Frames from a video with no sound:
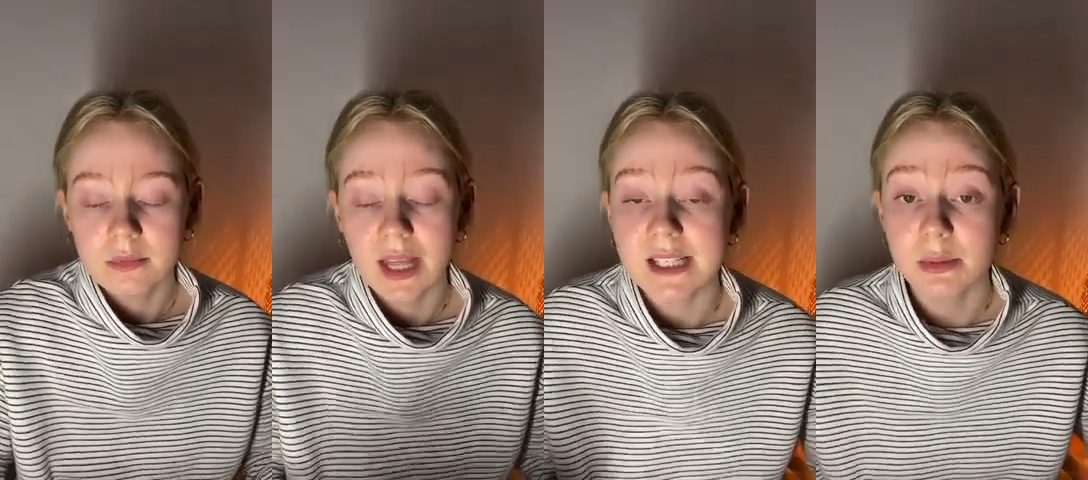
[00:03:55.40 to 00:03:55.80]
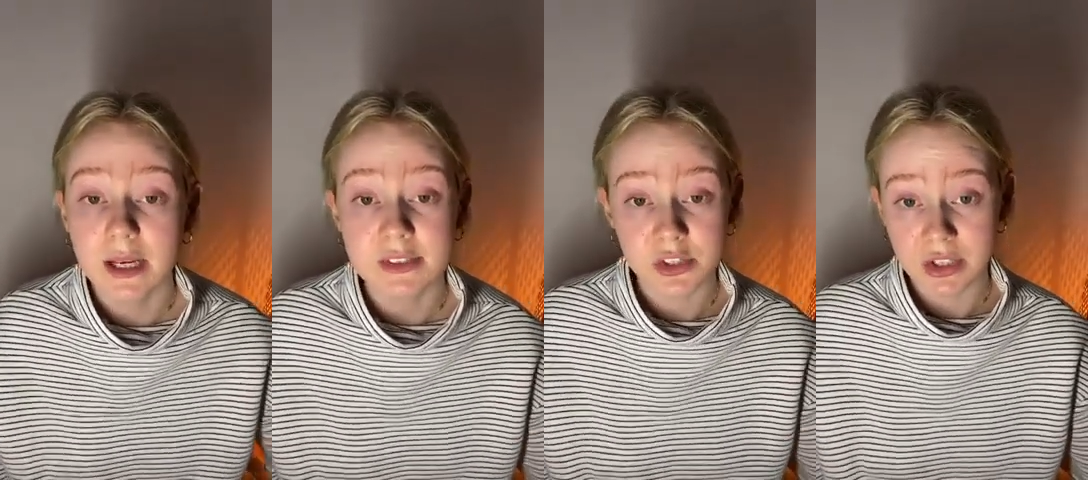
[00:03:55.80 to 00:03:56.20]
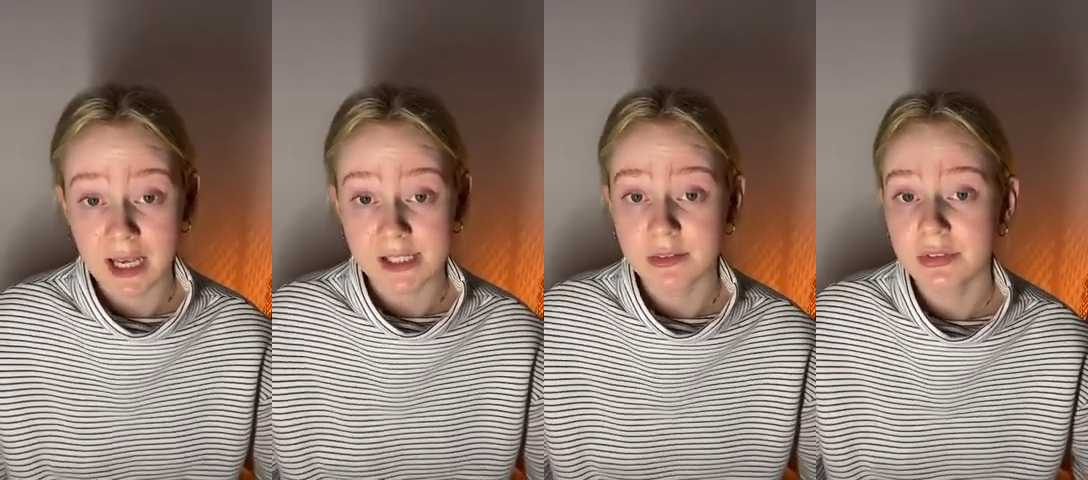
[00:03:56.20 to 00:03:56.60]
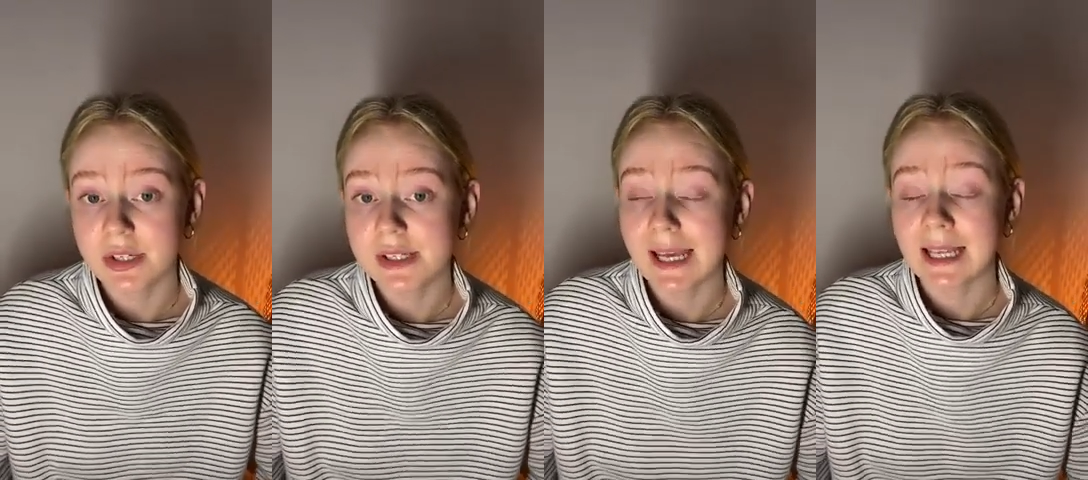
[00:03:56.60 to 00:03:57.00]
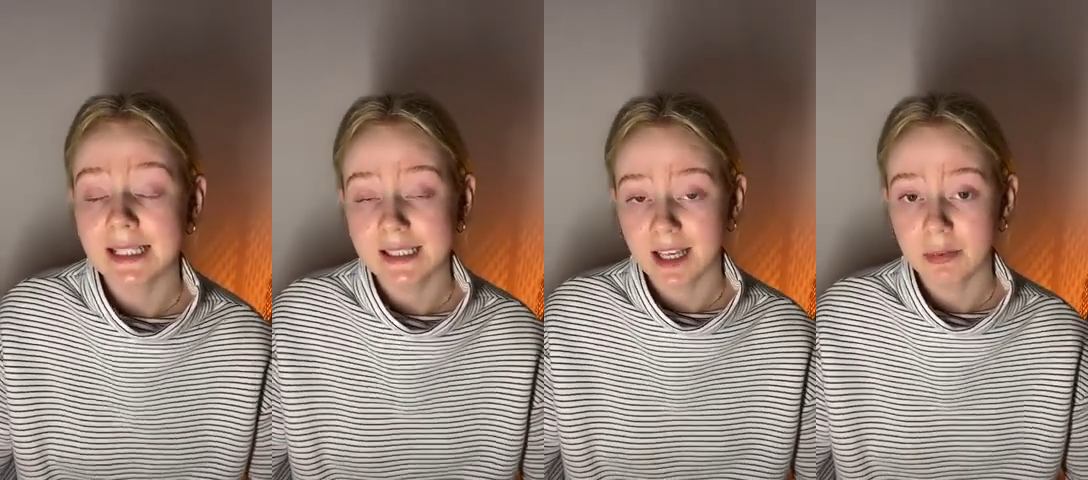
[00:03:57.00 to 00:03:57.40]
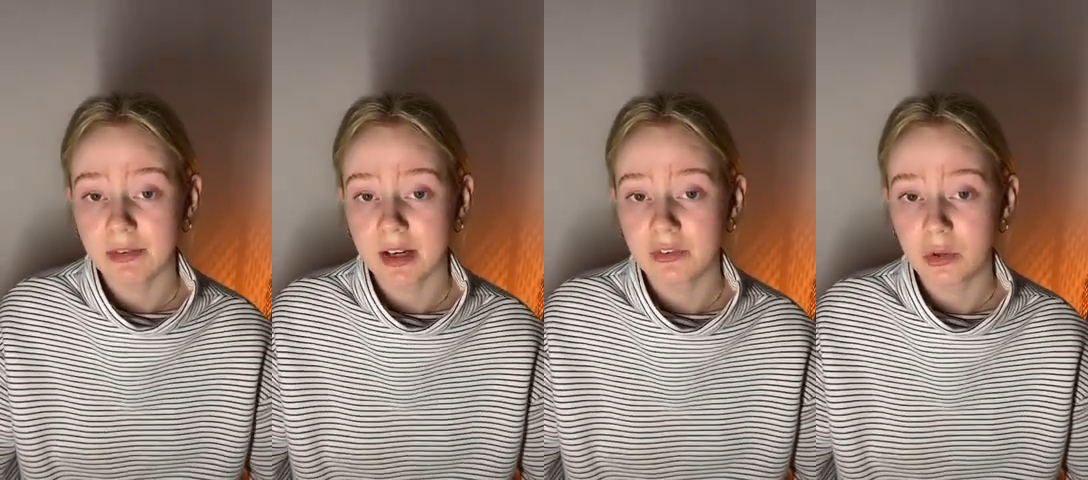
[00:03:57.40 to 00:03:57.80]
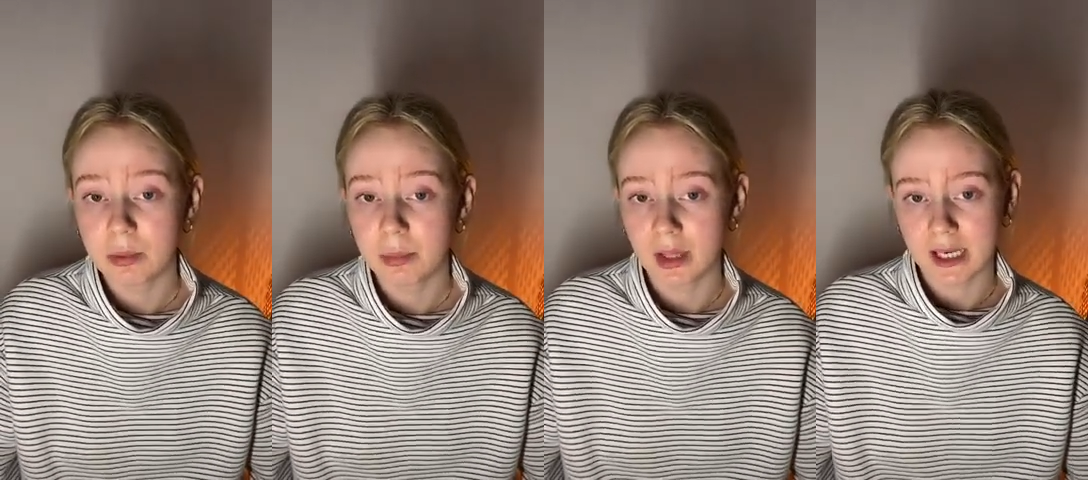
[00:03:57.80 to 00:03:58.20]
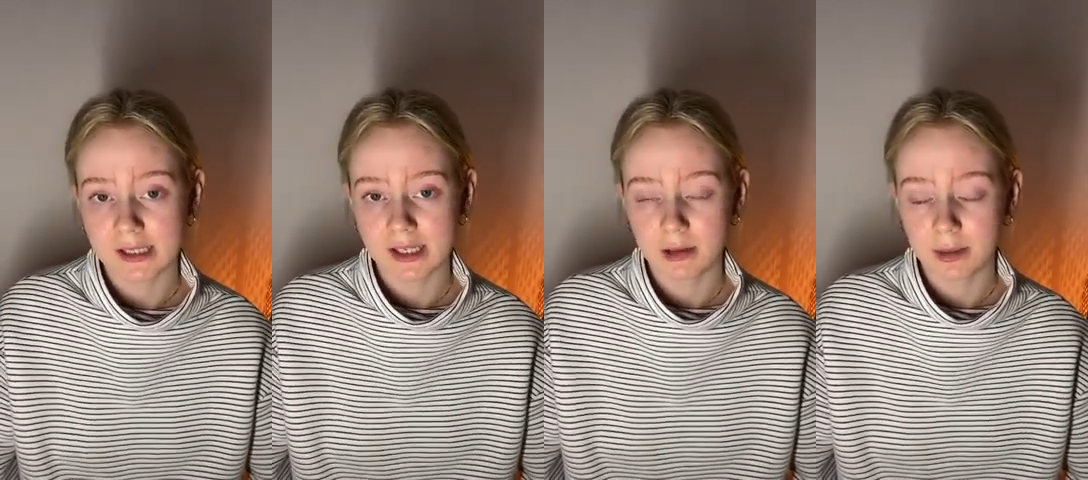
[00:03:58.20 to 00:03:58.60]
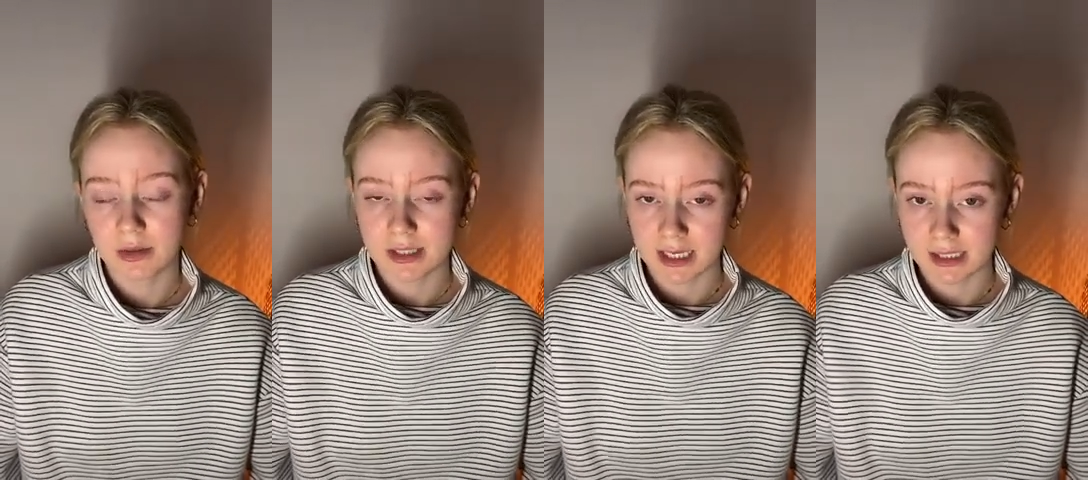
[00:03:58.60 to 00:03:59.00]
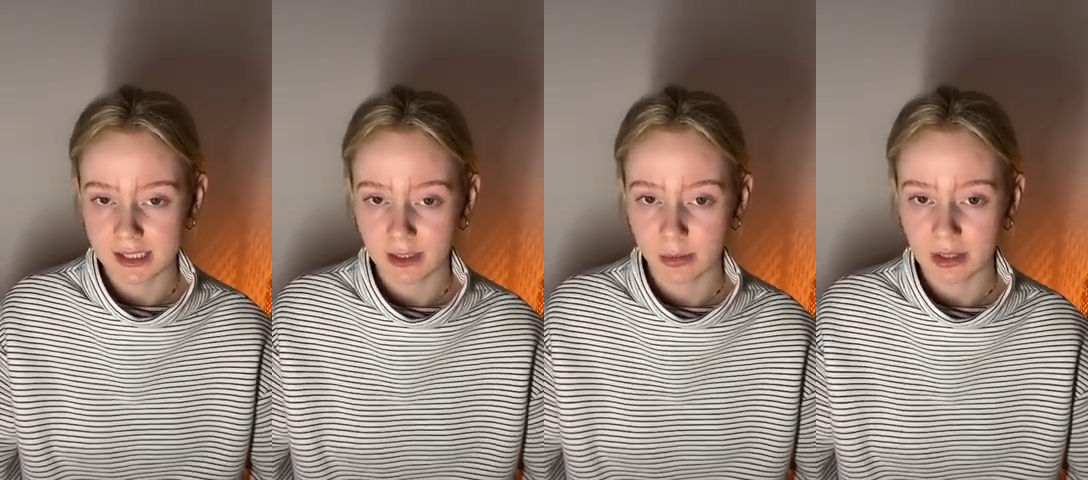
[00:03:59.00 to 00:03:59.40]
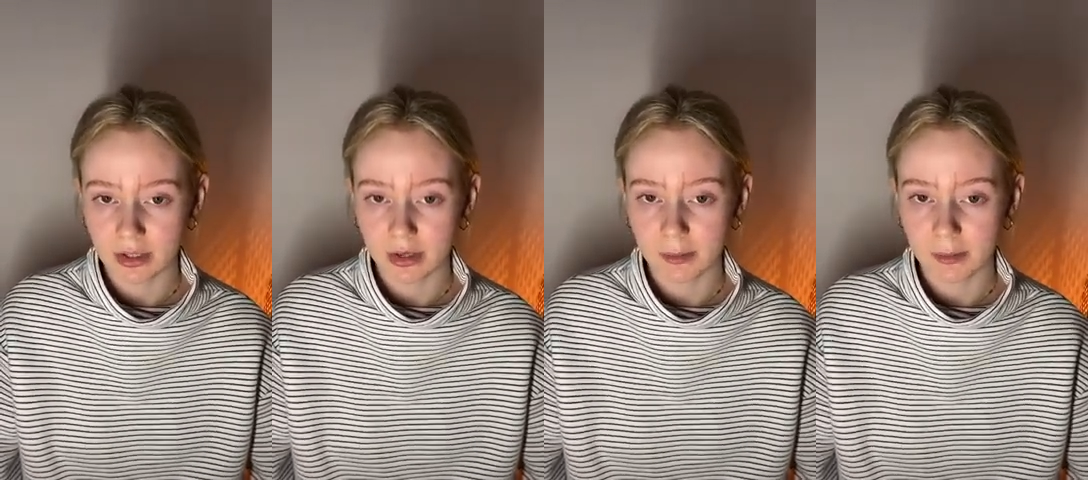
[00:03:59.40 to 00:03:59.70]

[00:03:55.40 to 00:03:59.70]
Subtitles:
that's what I'd suggest for tinting. We've had a few people asking about tinting while